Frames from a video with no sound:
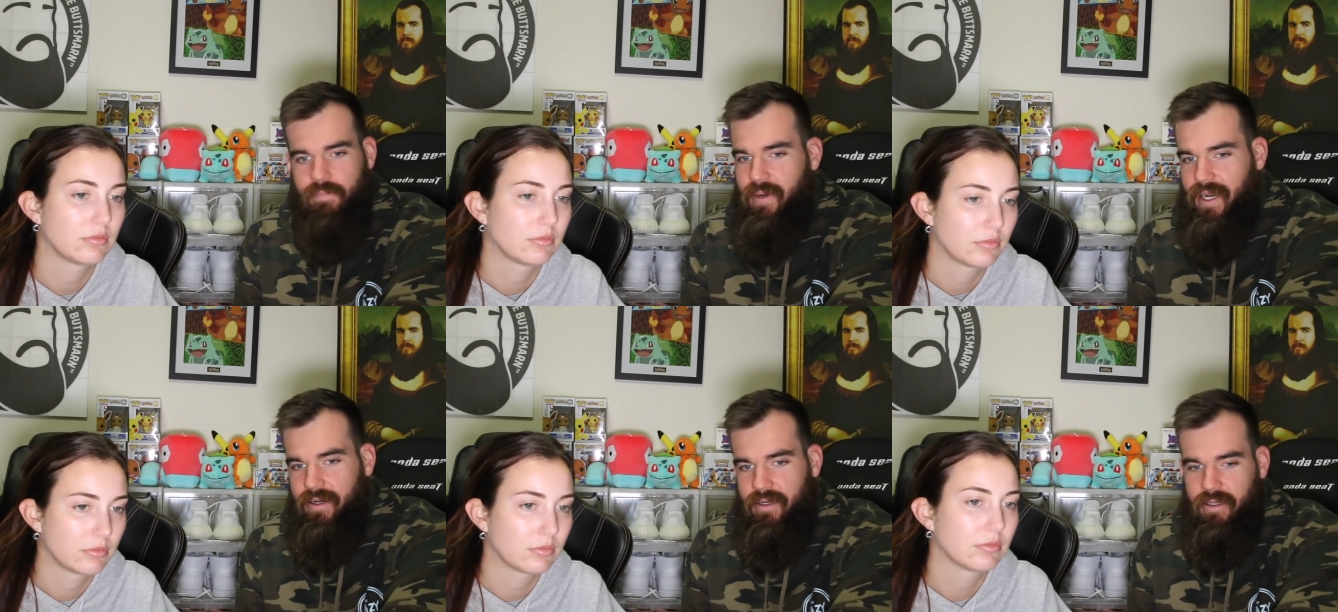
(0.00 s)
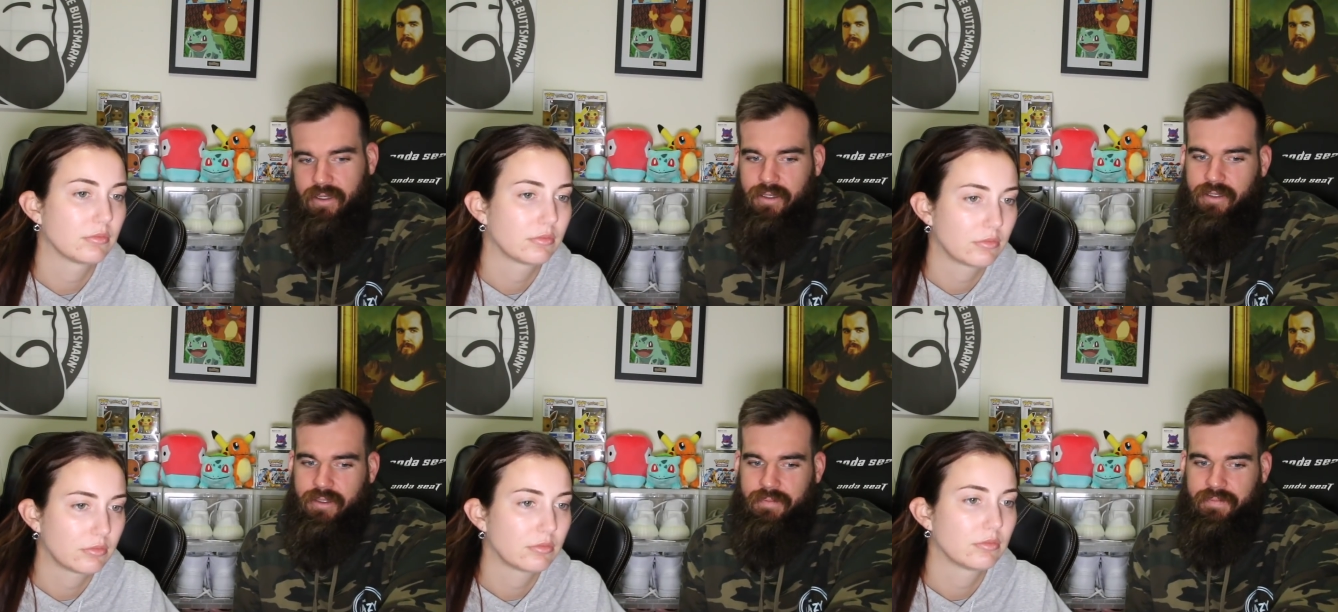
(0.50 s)
Speaker 1: But,
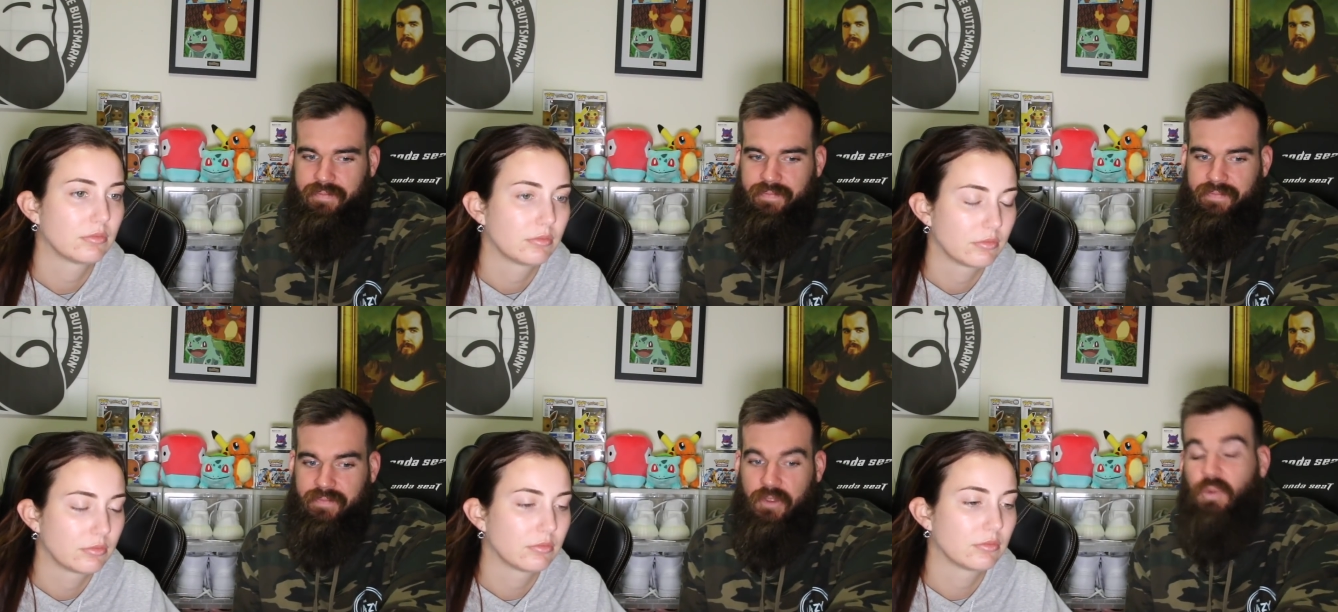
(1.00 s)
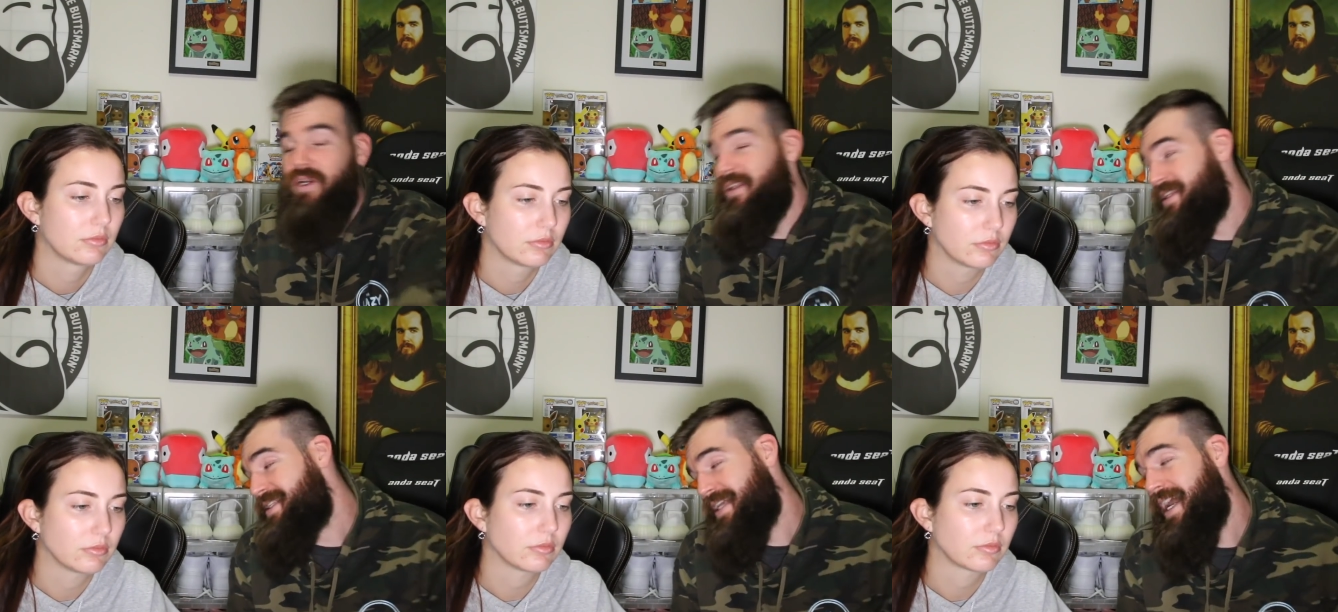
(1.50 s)

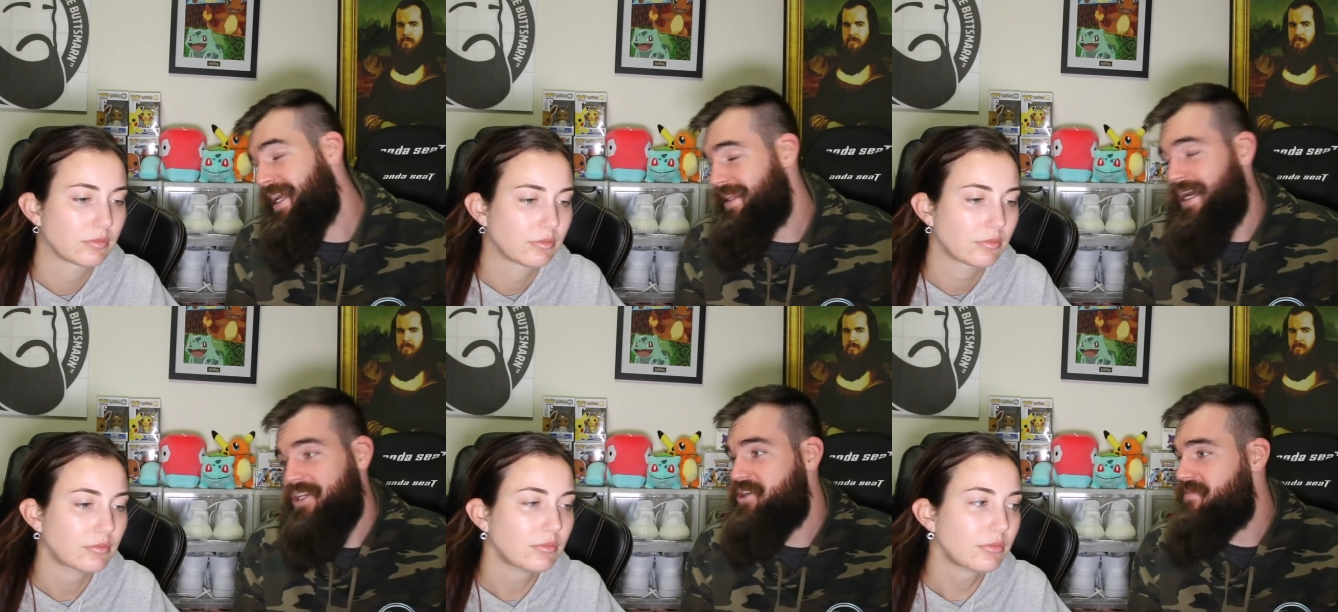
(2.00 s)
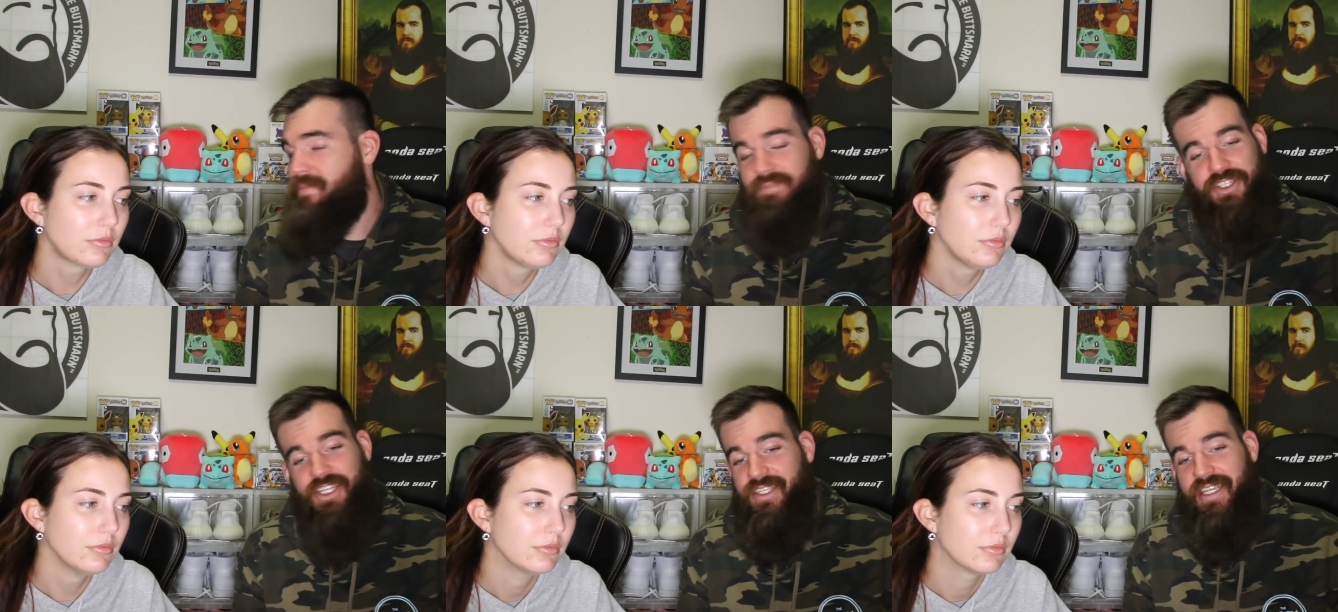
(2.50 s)
well, in saying that, she
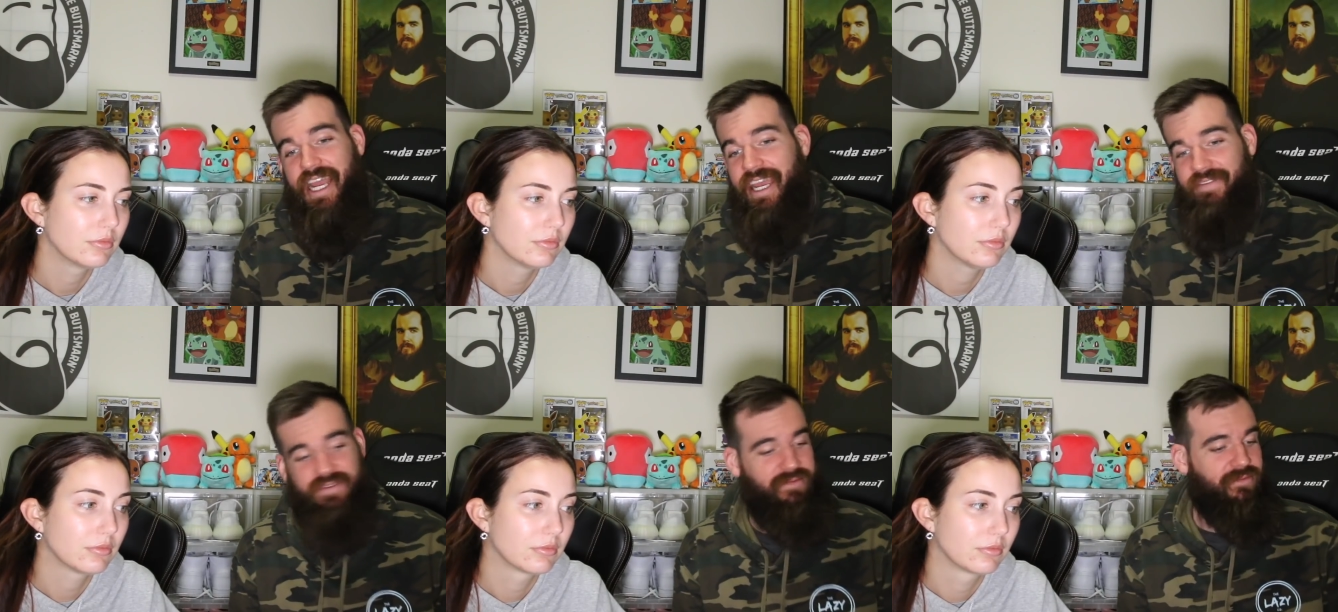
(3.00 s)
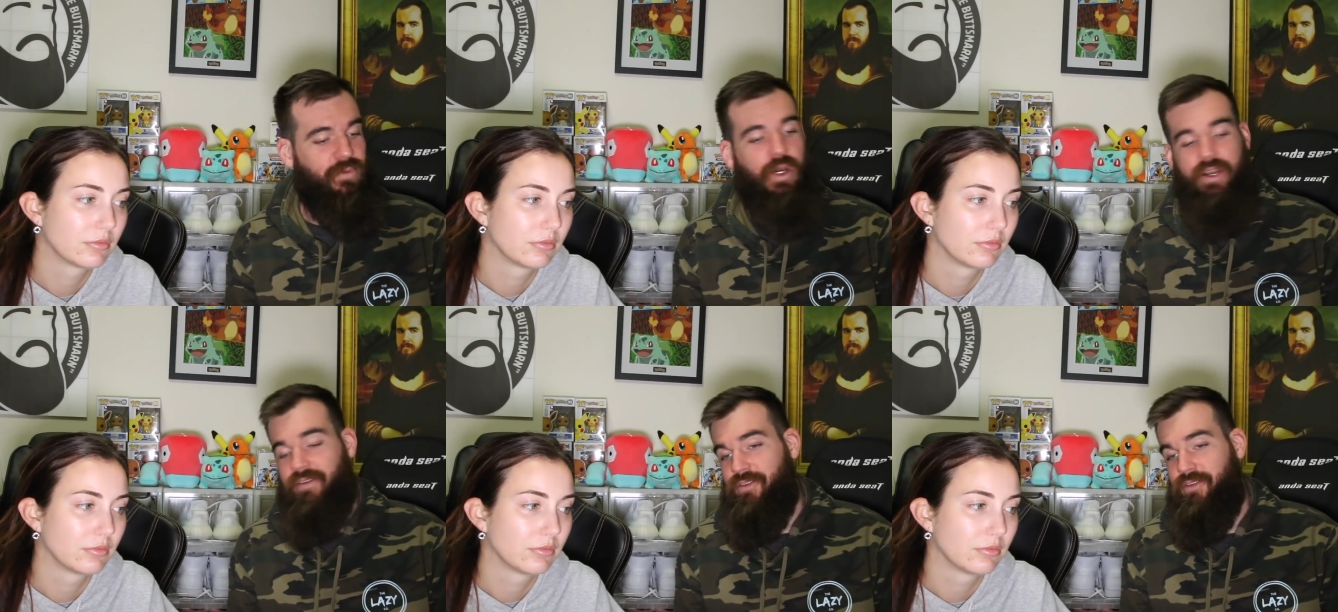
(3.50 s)
she saved what